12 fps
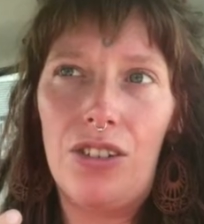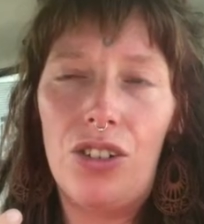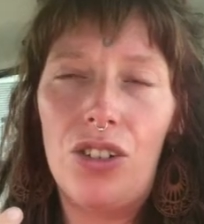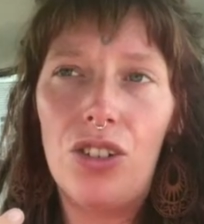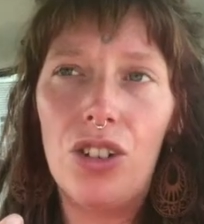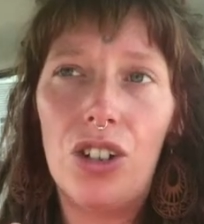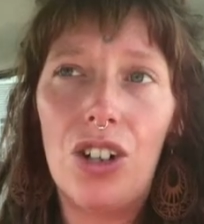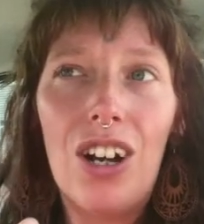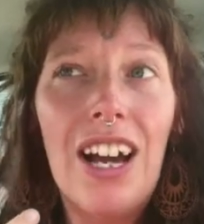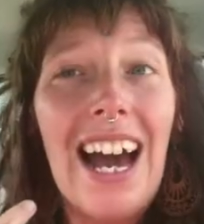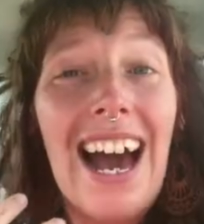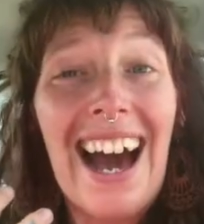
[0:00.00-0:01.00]
So
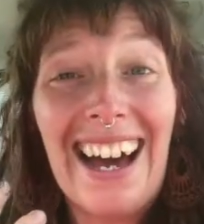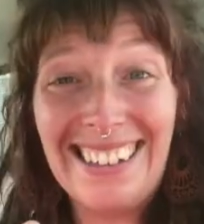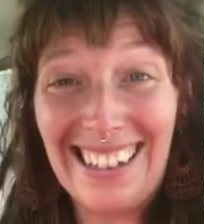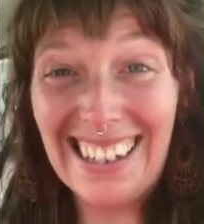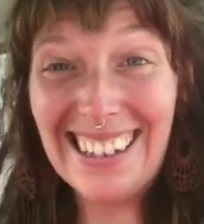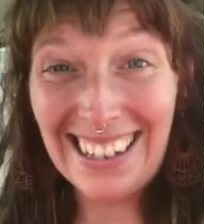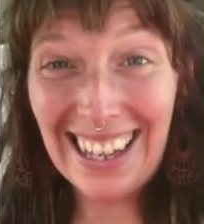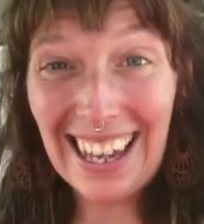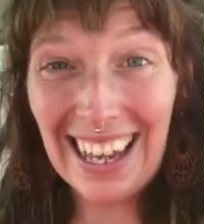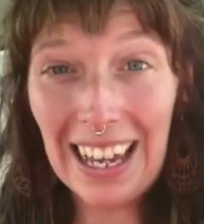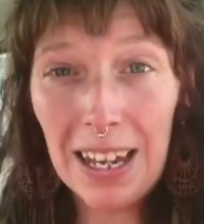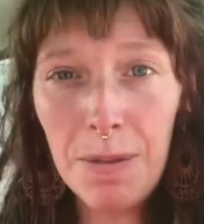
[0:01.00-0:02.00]
as I
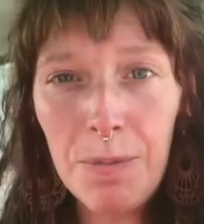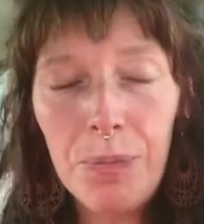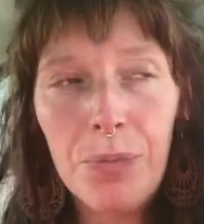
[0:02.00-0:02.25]
say,